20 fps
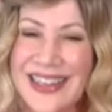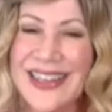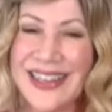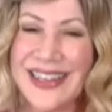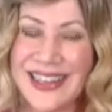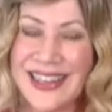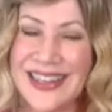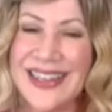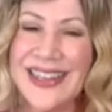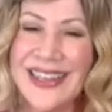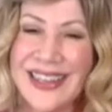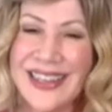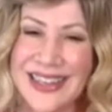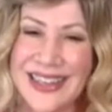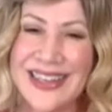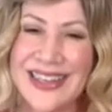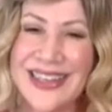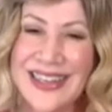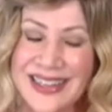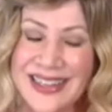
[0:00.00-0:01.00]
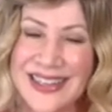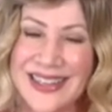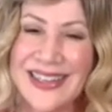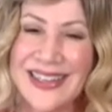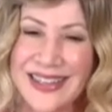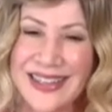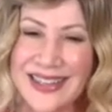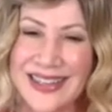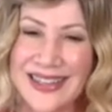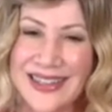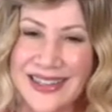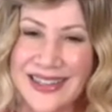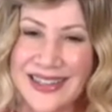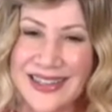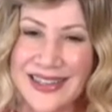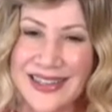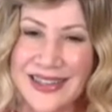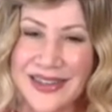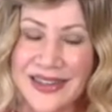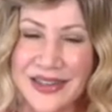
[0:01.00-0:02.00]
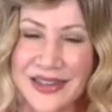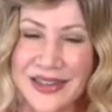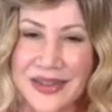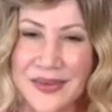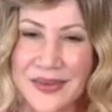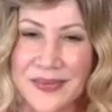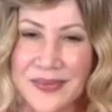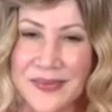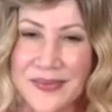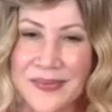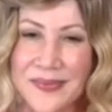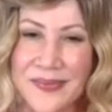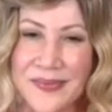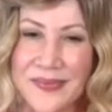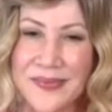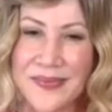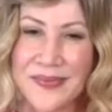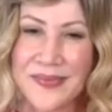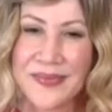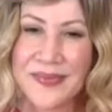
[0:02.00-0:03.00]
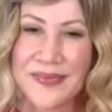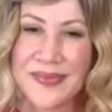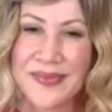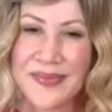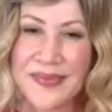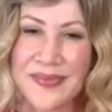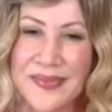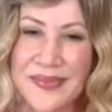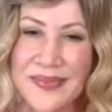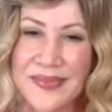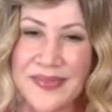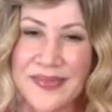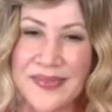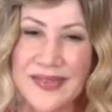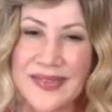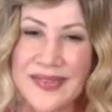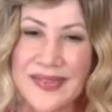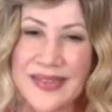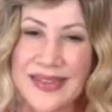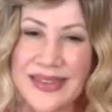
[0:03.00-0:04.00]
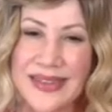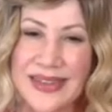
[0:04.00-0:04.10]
This person isn't speaking.